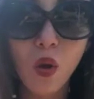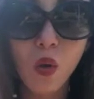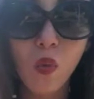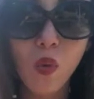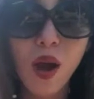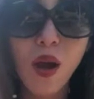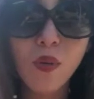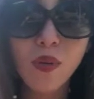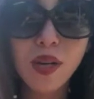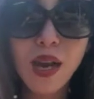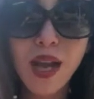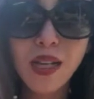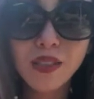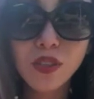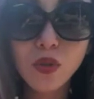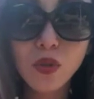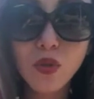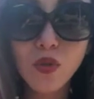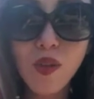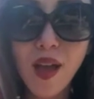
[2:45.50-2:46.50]
Why would I
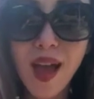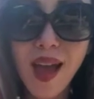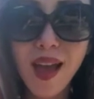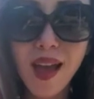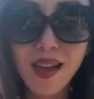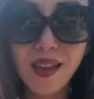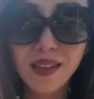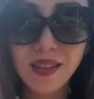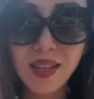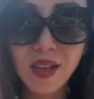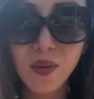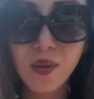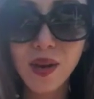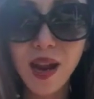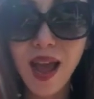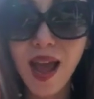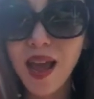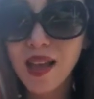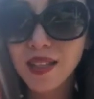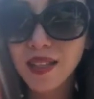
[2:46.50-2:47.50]
do that? They would
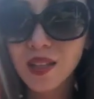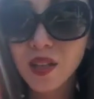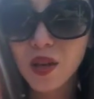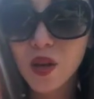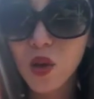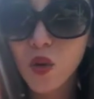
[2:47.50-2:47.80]
ask.